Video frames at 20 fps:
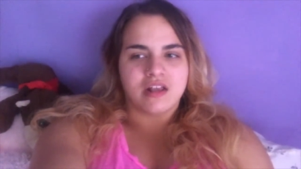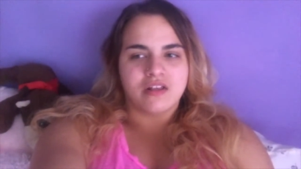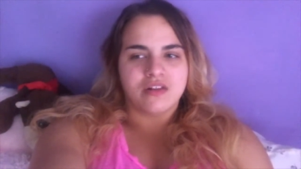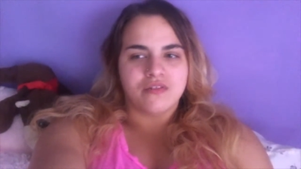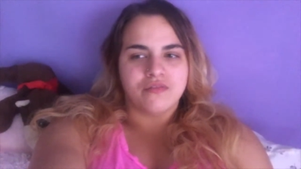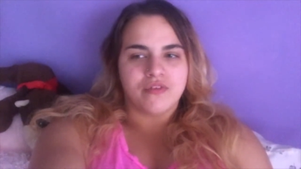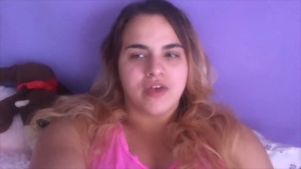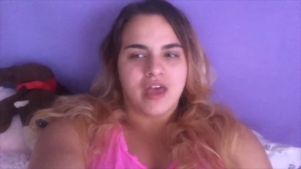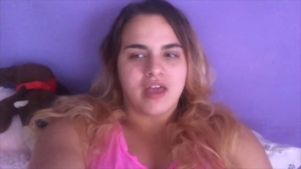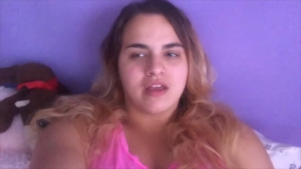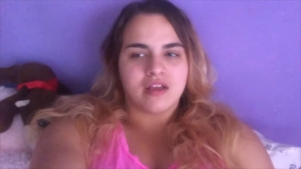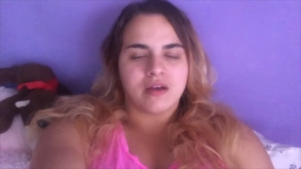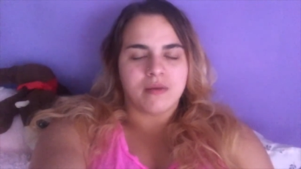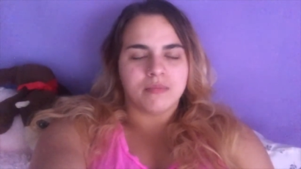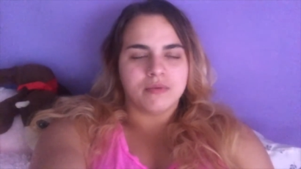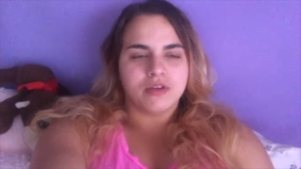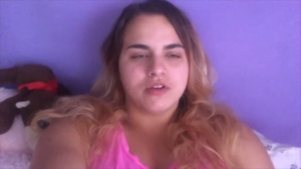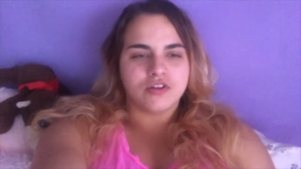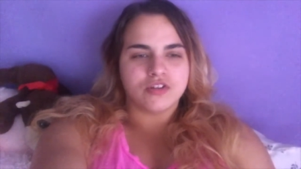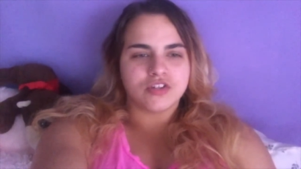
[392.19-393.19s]
an event a
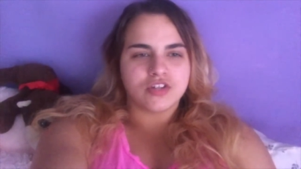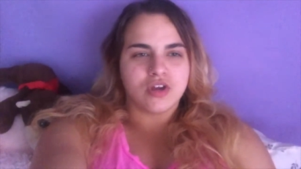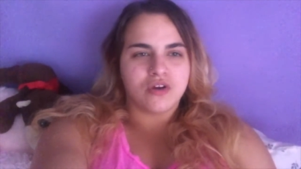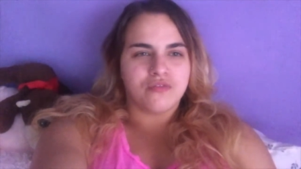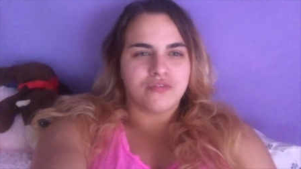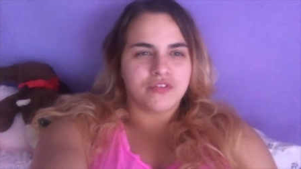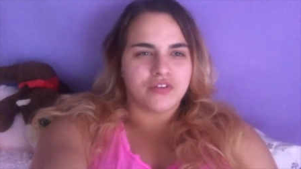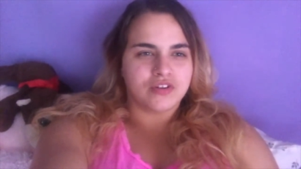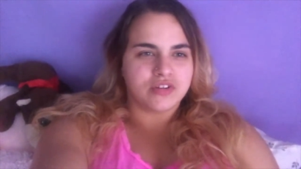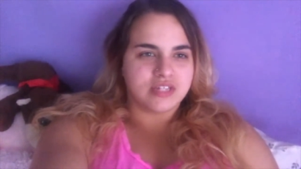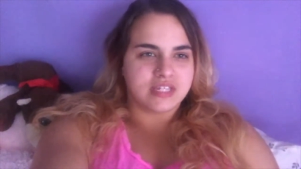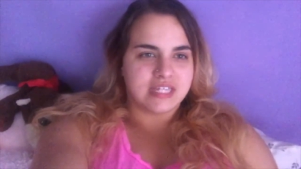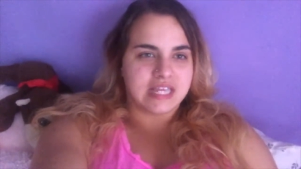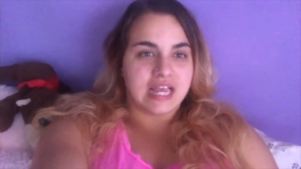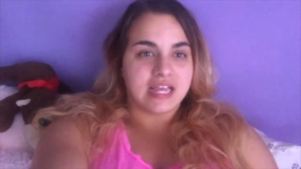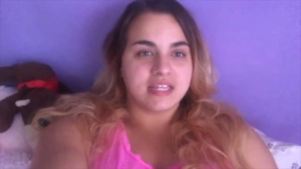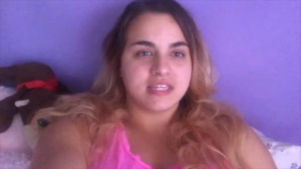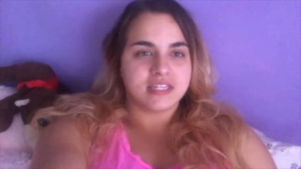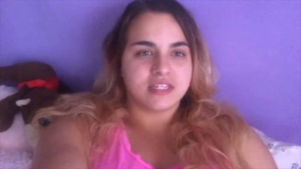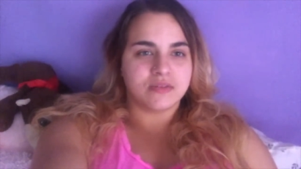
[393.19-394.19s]
couple years ago for
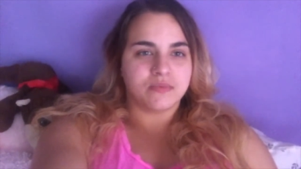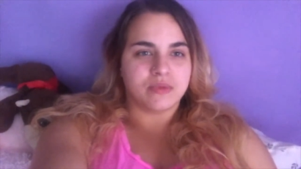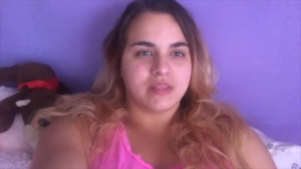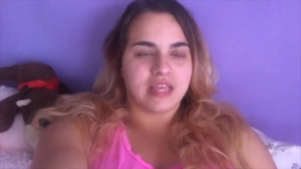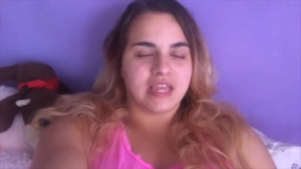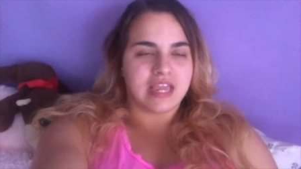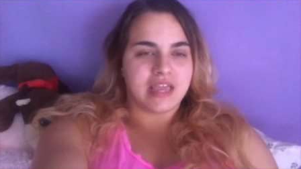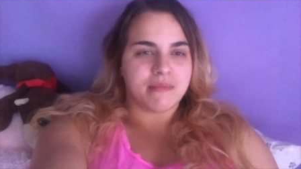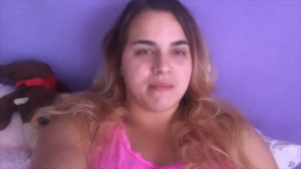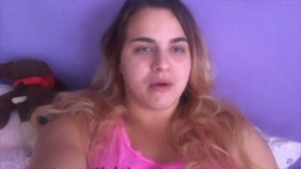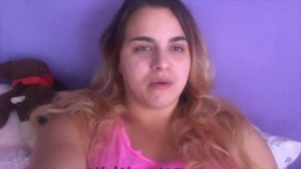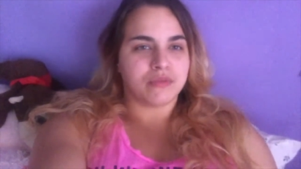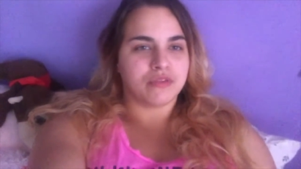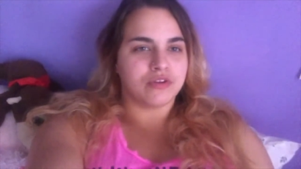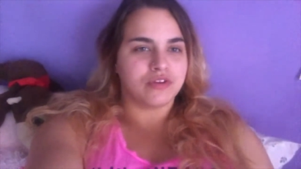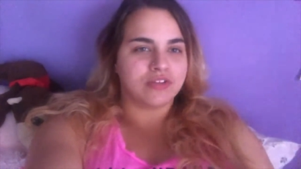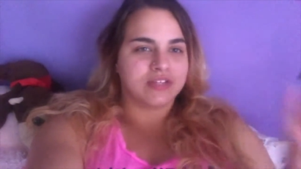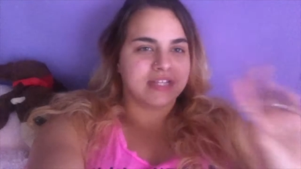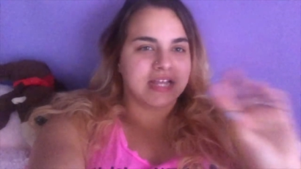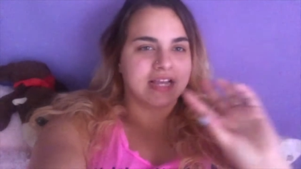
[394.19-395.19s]
Zest when they came out with
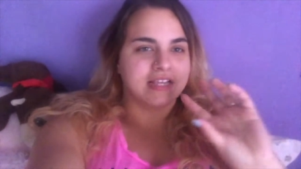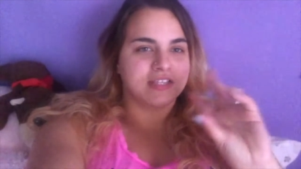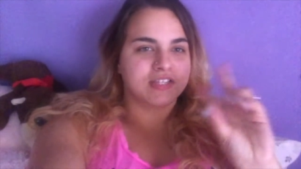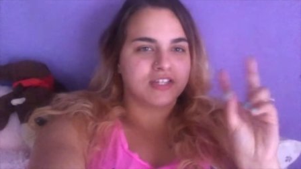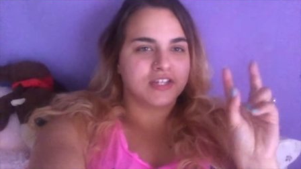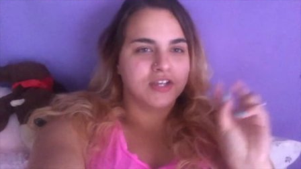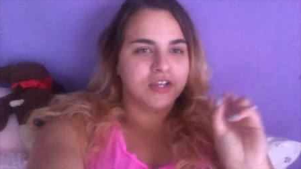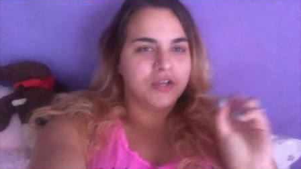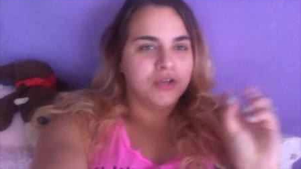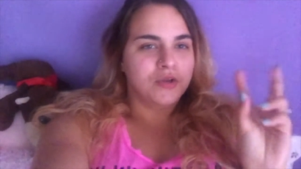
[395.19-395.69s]
their Zest